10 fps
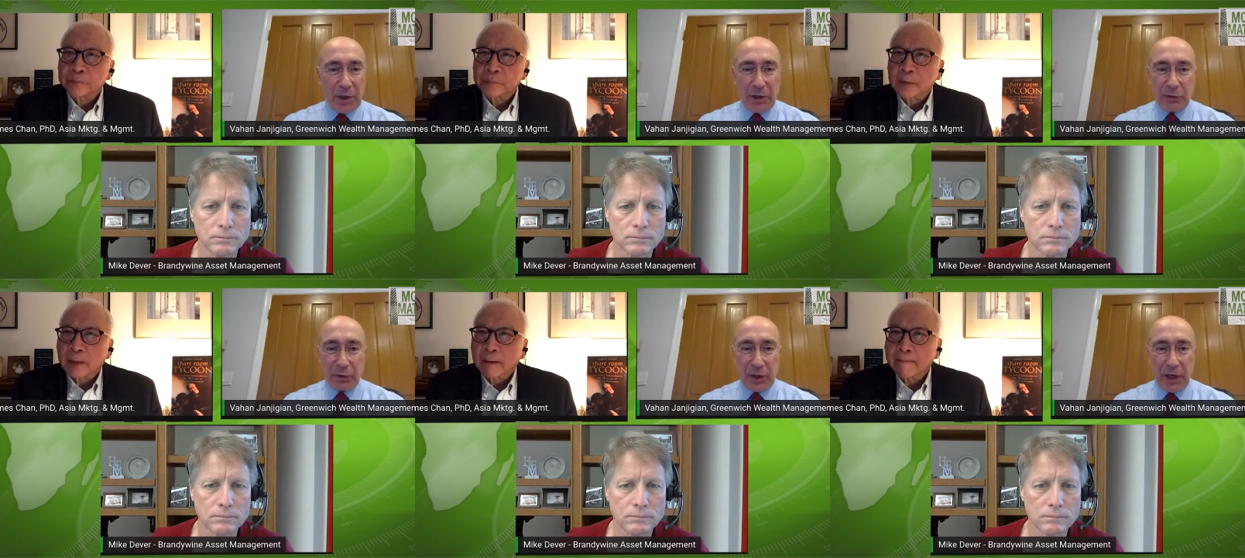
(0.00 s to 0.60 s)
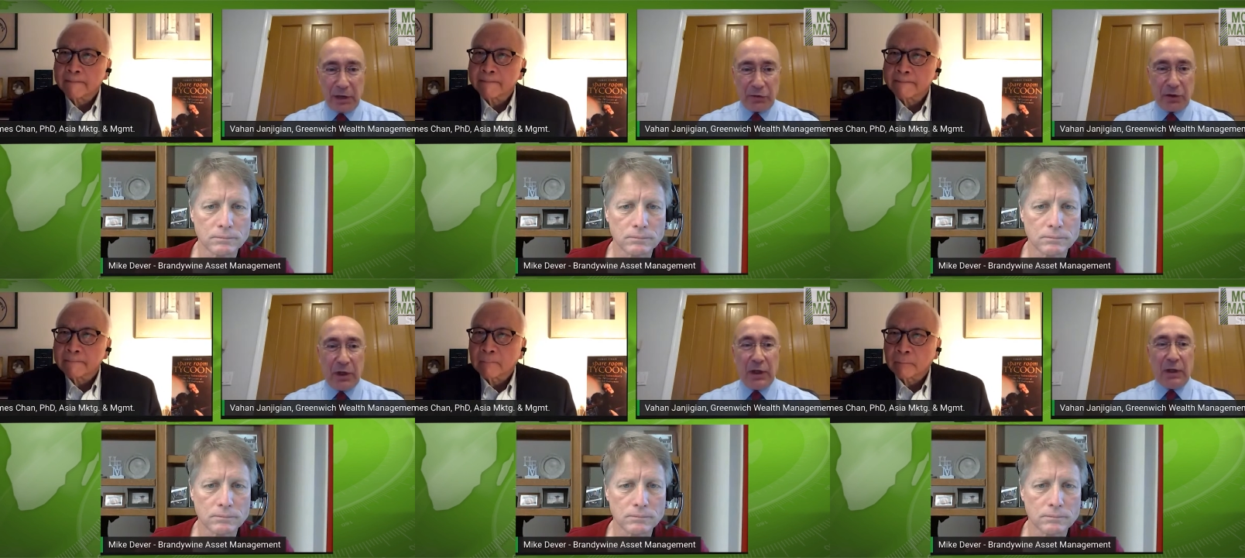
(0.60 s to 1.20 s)
Speaker 1: bonds or
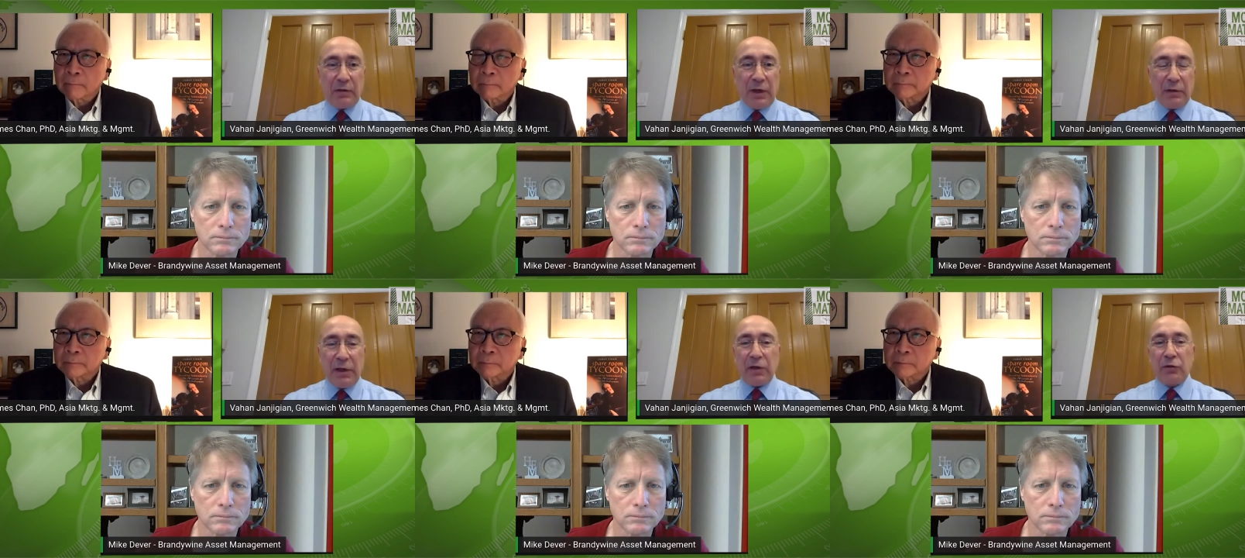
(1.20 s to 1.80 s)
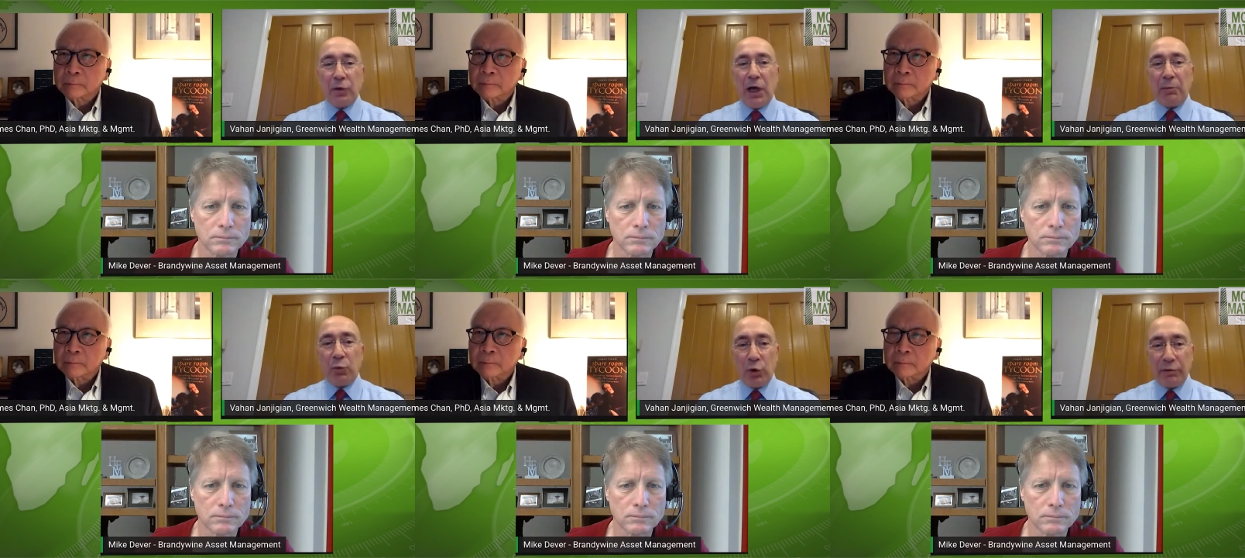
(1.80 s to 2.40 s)
cash they think it's a
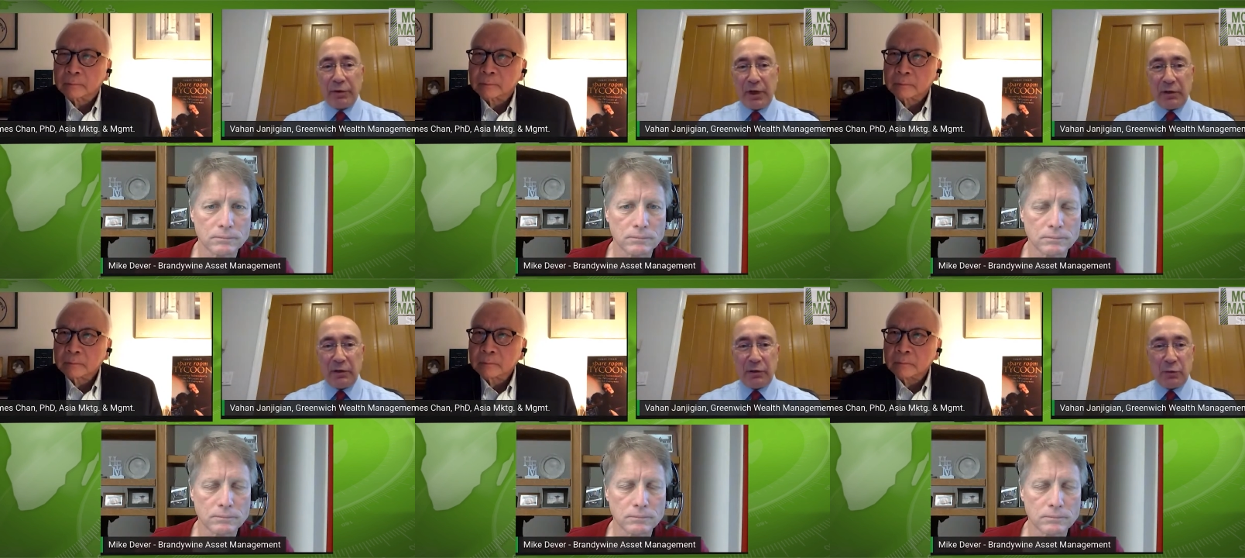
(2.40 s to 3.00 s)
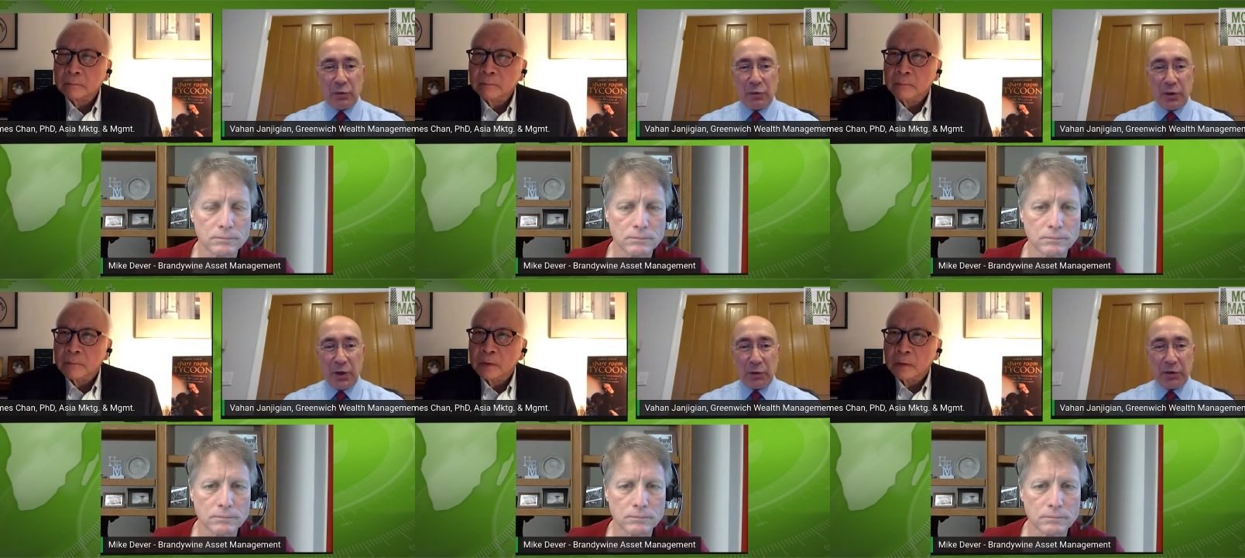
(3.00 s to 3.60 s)
lot more fun
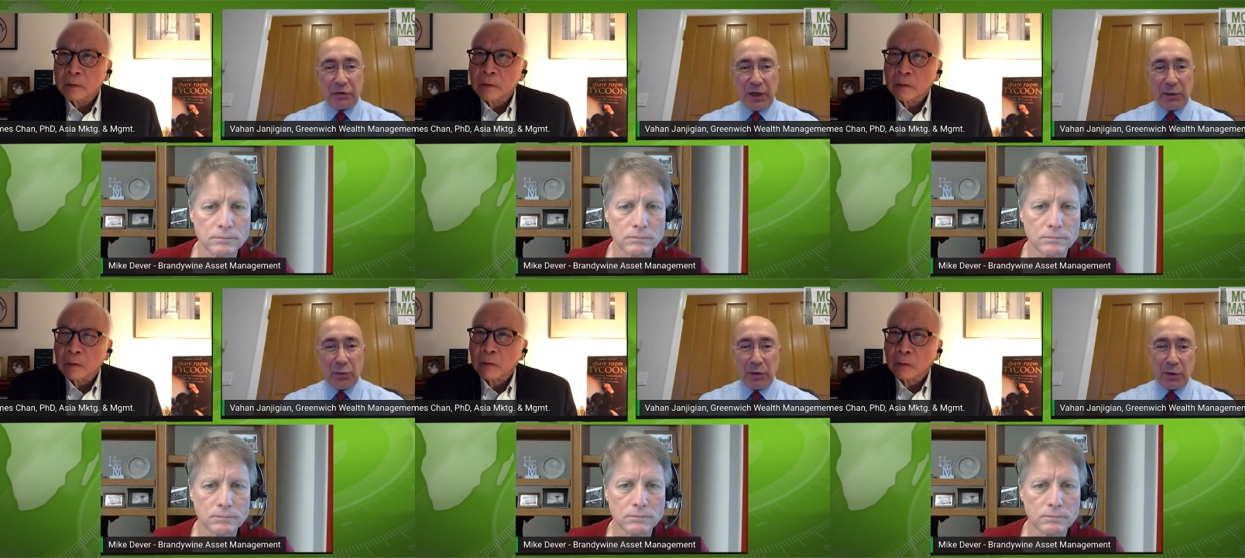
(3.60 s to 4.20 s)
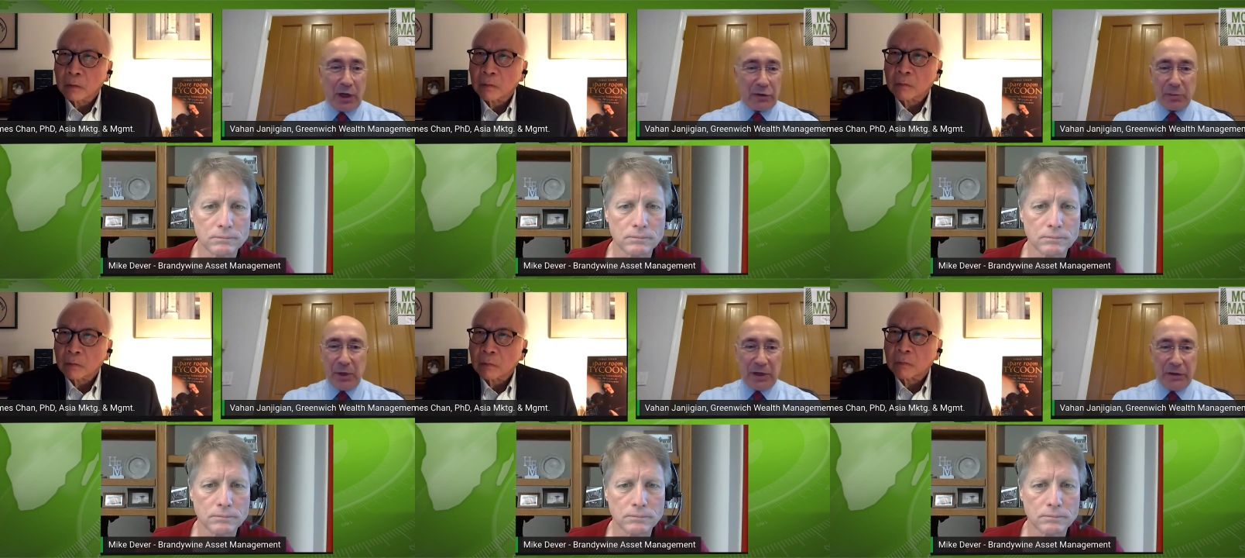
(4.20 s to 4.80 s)
to you know decide whether I
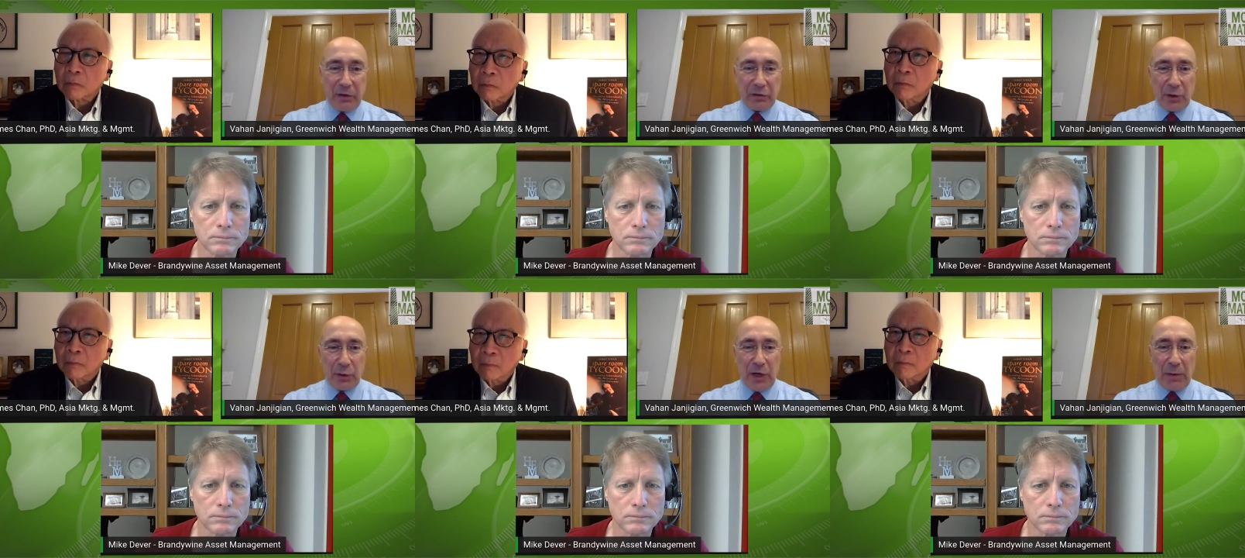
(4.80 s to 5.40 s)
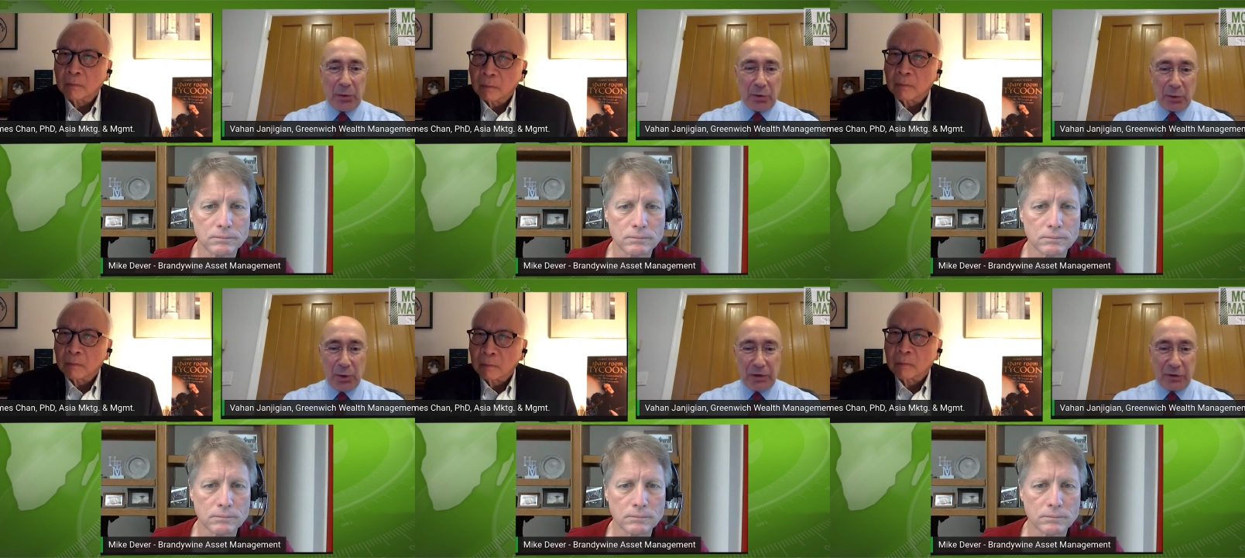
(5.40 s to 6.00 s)
should buy Tesla or Apple
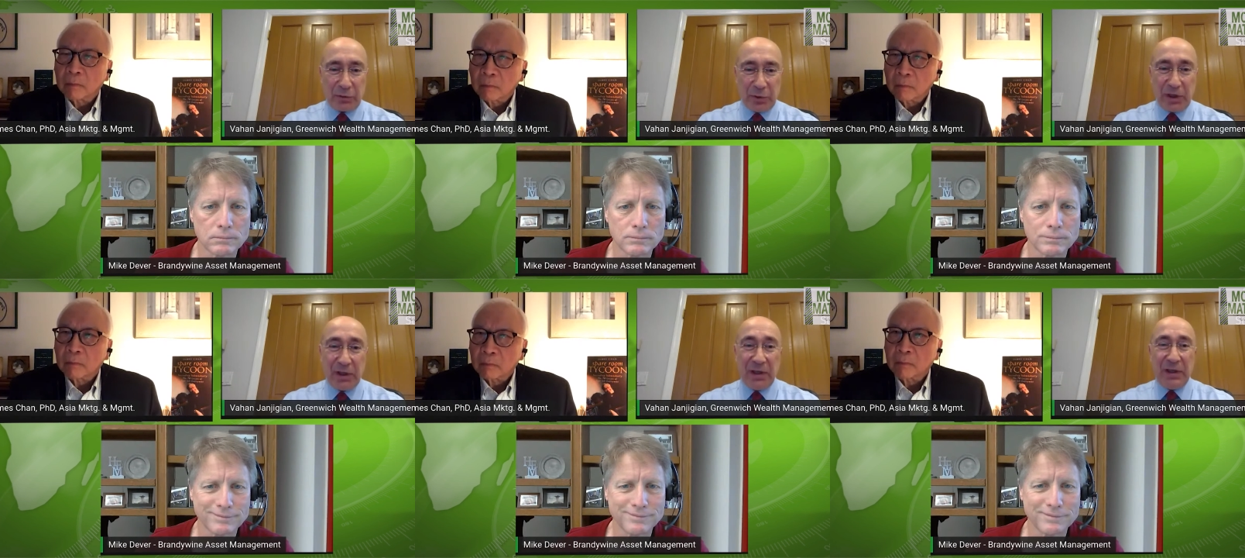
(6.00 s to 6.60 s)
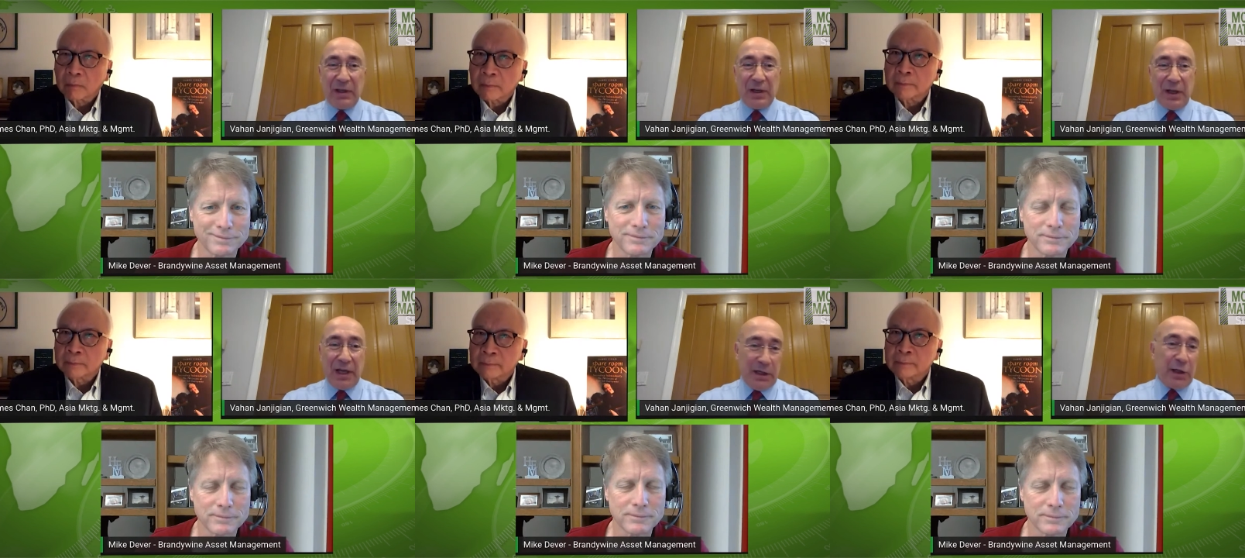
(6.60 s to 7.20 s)
or what this week,
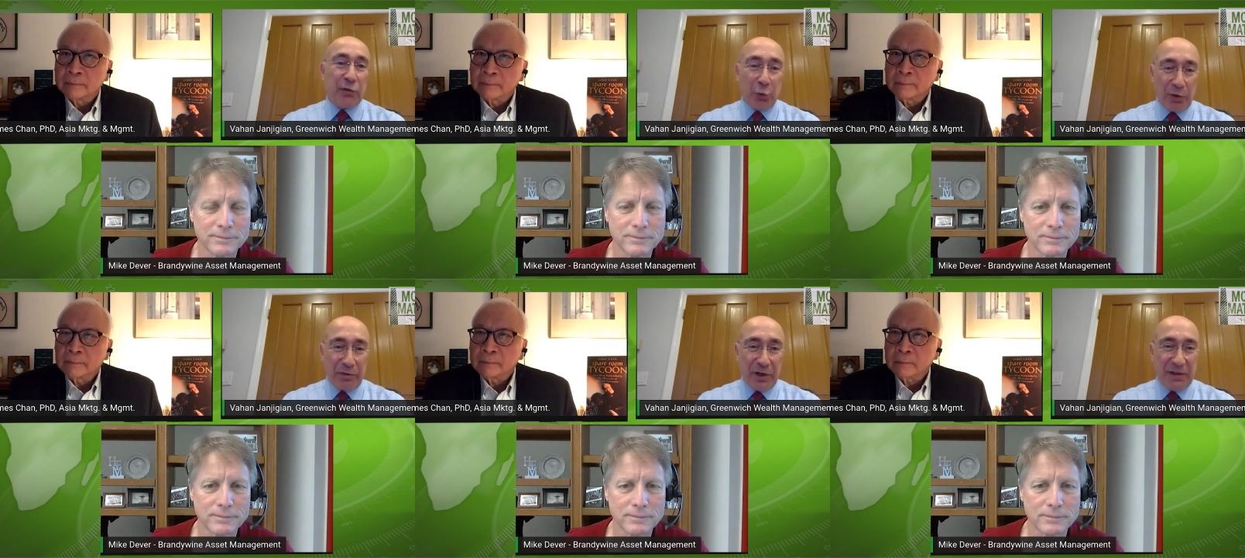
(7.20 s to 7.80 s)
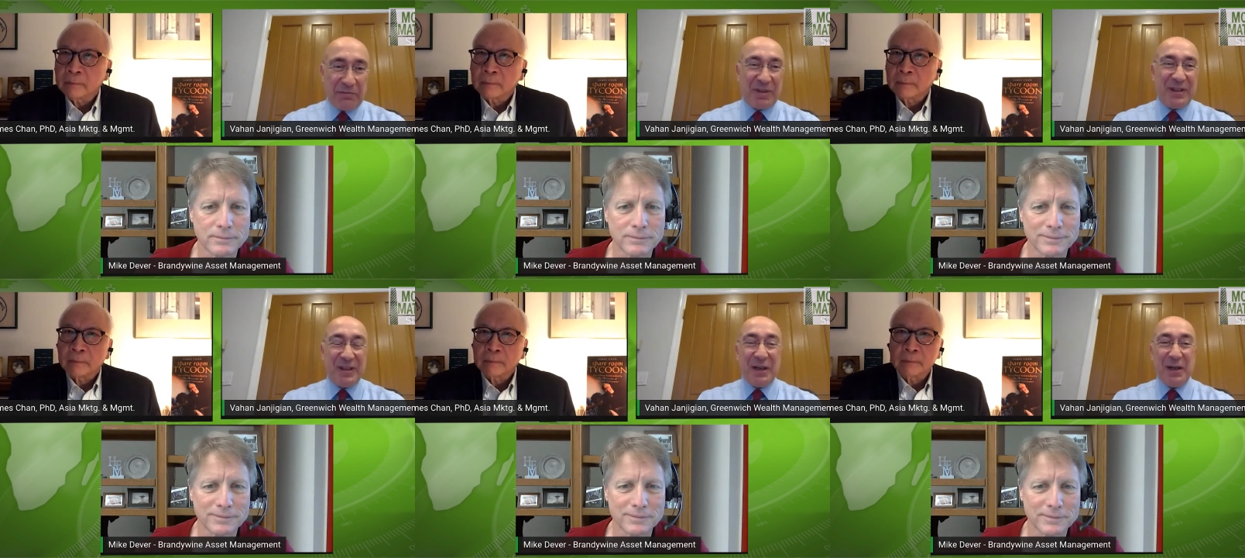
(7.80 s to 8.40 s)
uh, and it is more fun,
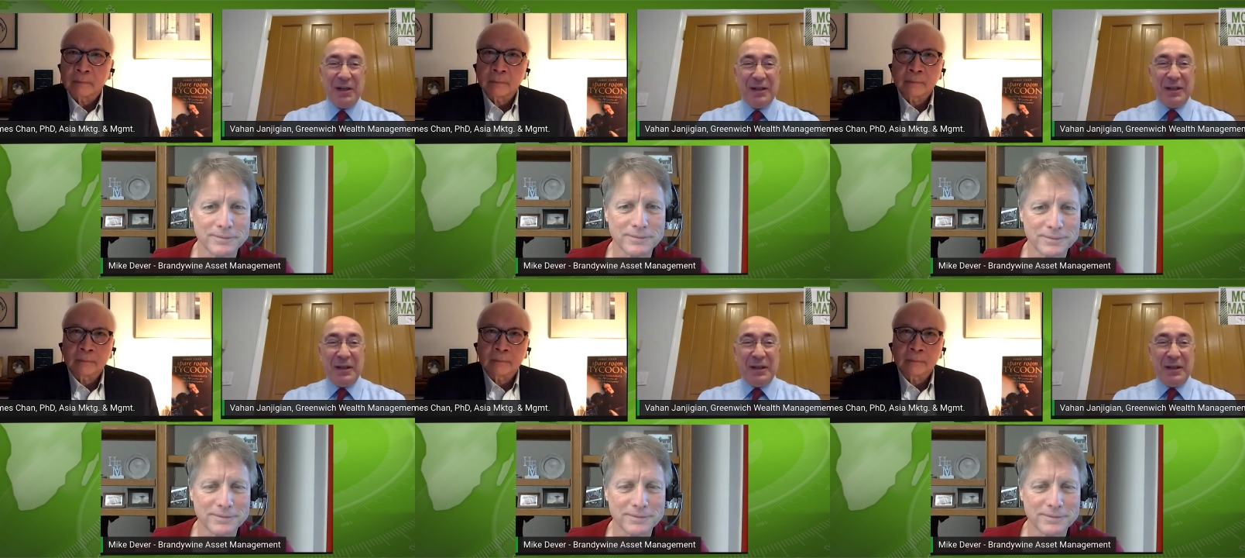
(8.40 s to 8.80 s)
but uh,